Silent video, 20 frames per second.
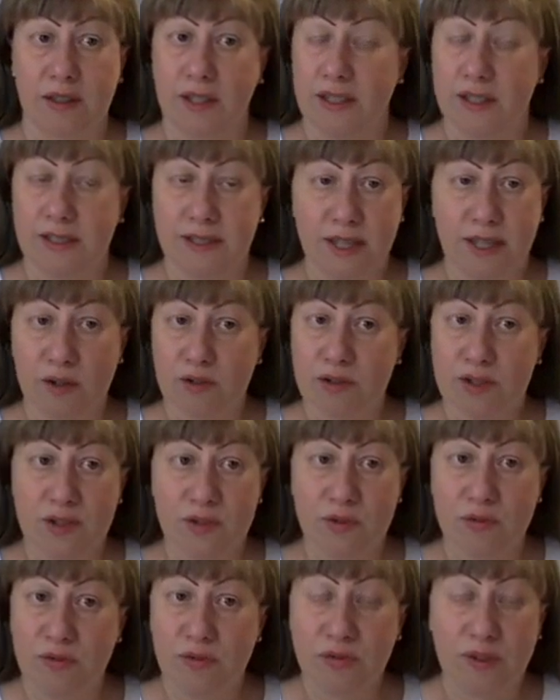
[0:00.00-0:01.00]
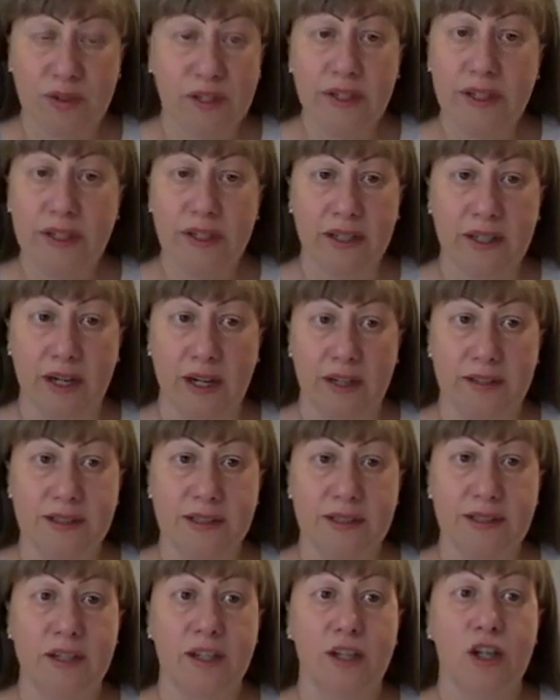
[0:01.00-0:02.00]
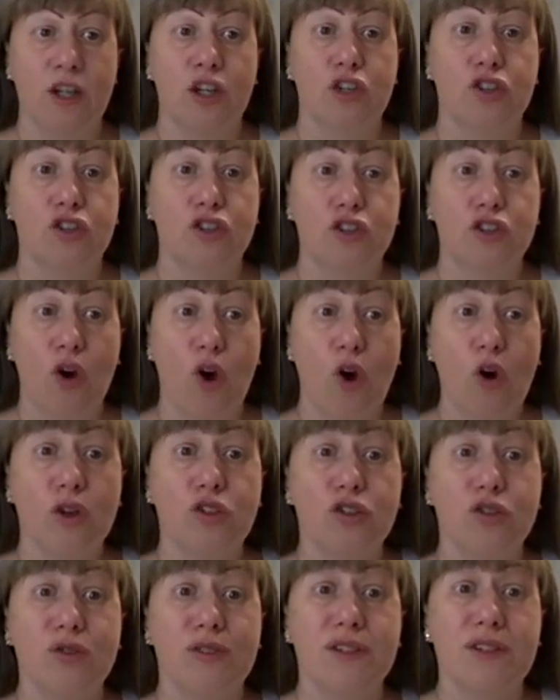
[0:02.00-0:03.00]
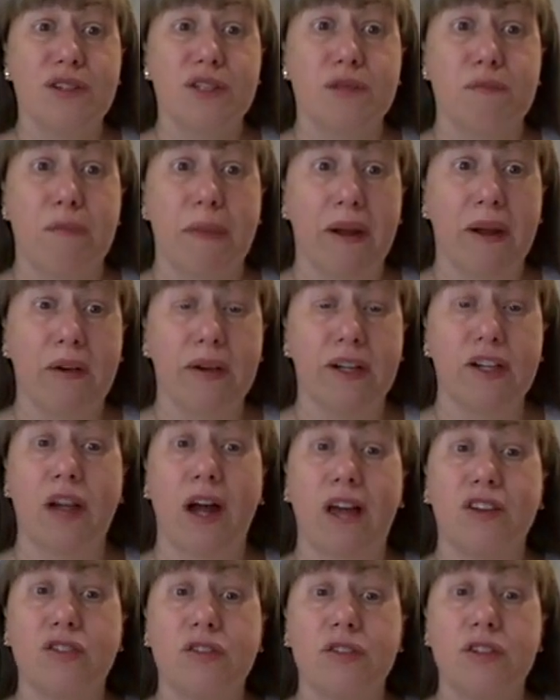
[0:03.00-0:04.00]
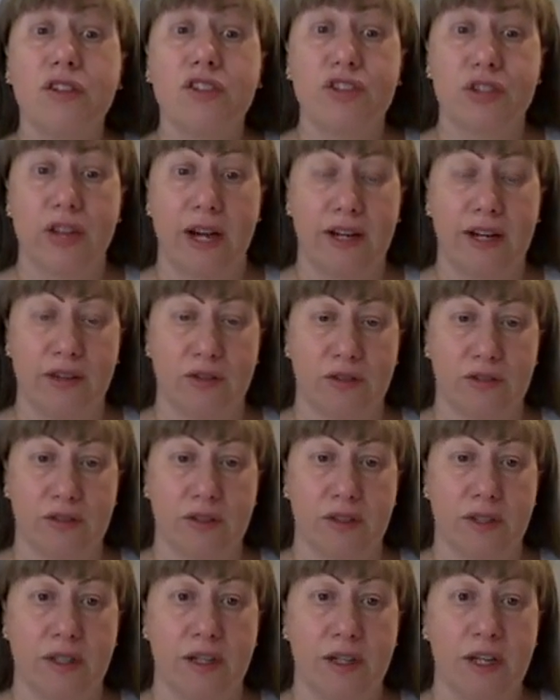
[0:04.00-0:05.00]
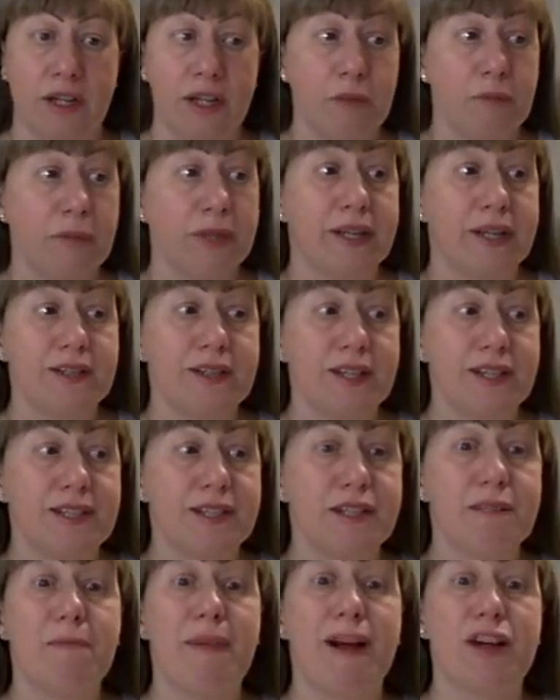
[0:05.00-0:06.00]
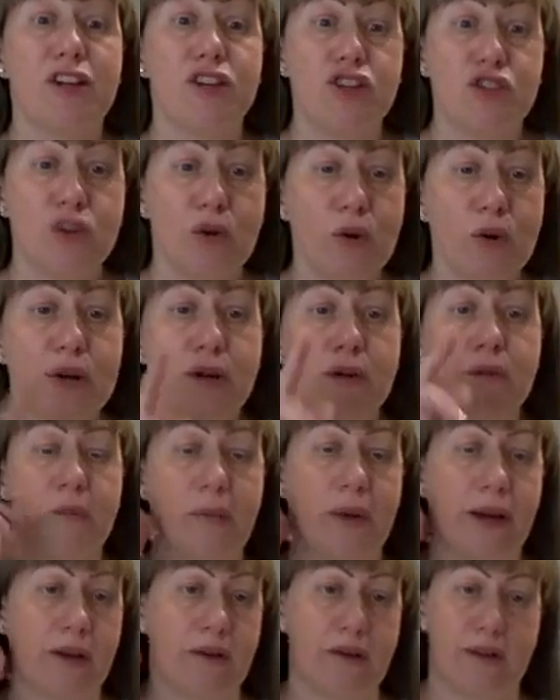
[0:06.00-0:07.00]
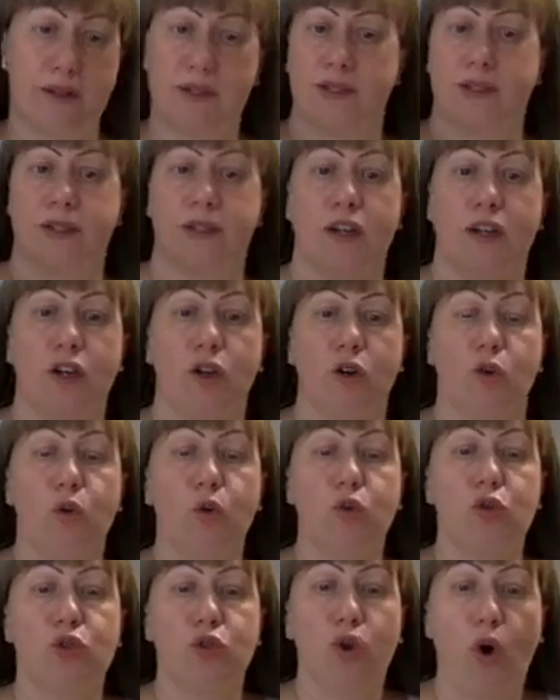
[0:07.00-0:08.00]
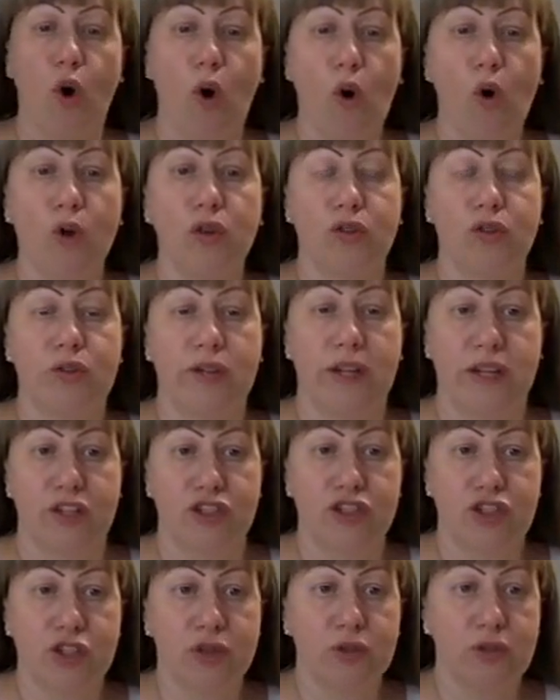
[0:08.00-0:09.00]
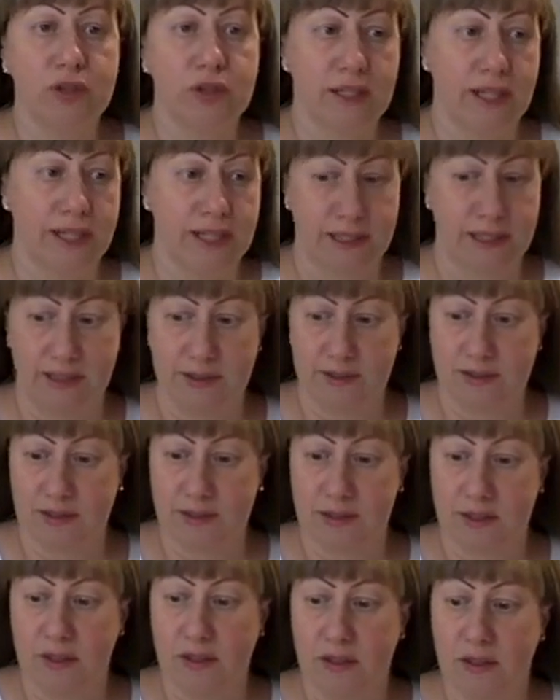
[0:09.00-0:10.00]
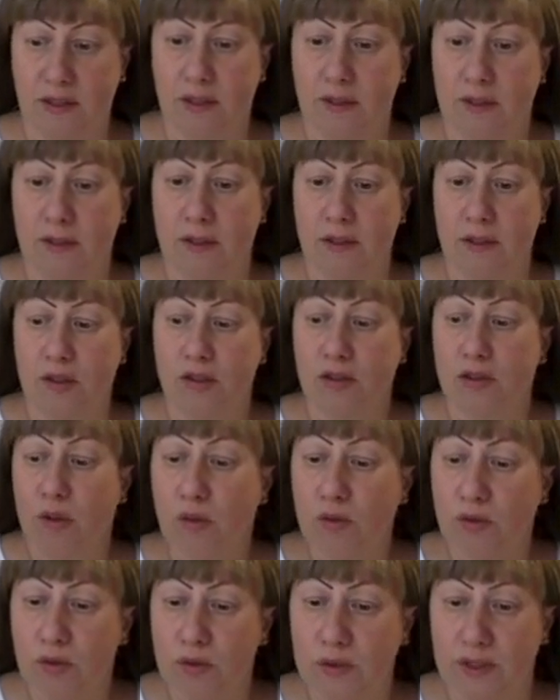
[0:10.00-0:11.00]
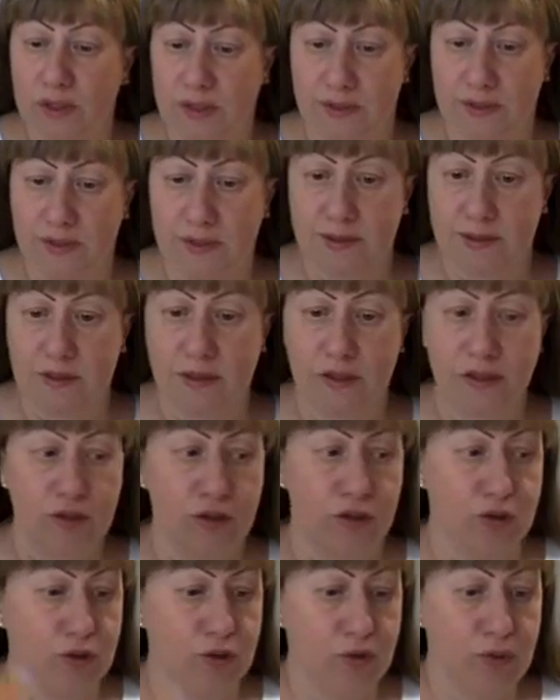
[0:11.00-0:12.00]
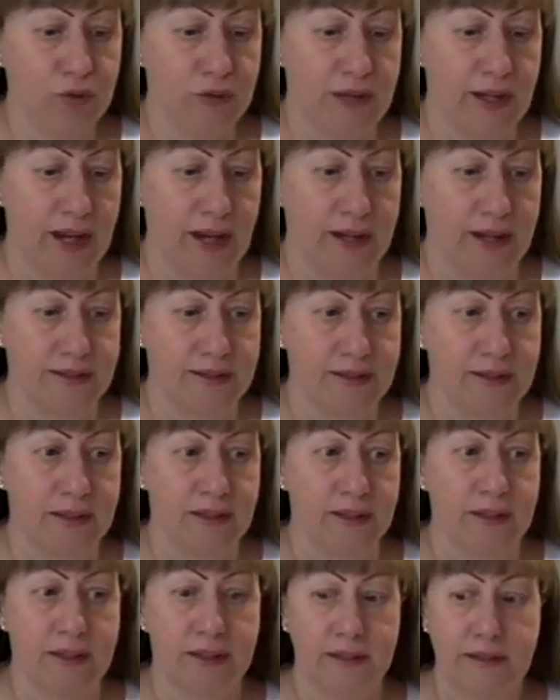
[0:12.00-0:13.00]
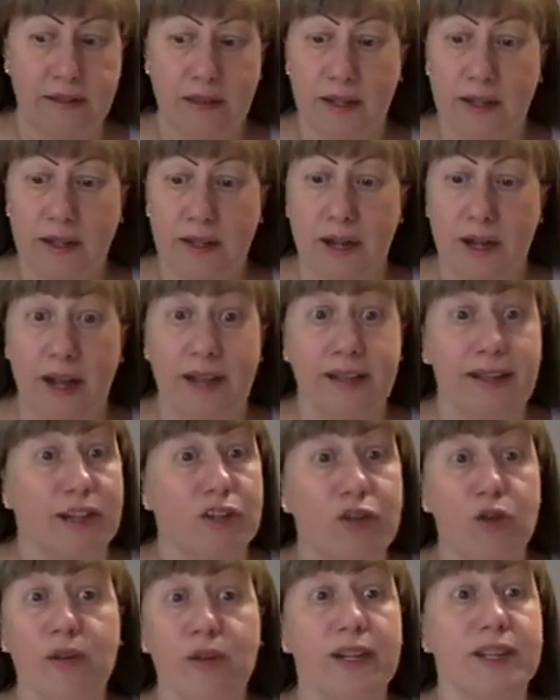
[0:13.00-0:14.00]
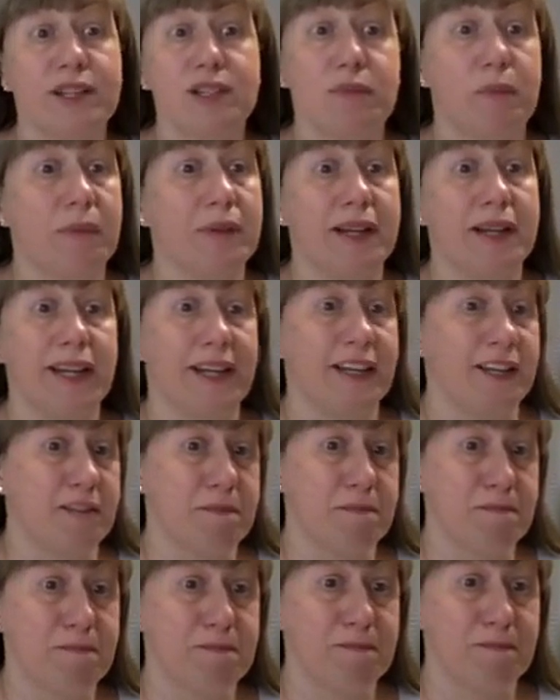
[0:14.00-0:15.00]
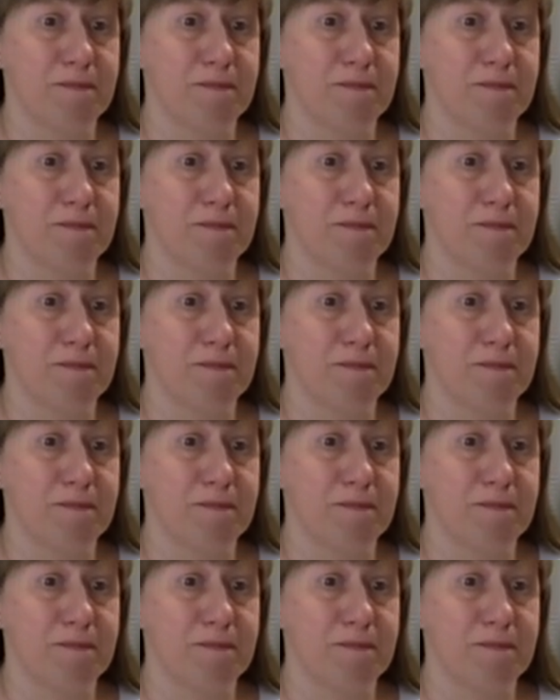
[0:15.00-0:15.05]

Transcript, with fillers: he tells us clear cut, talk to the spirit, not to the child. Because I see majority of parents who talk to their children like this. Don't do this, do that, da da da. They don't explain.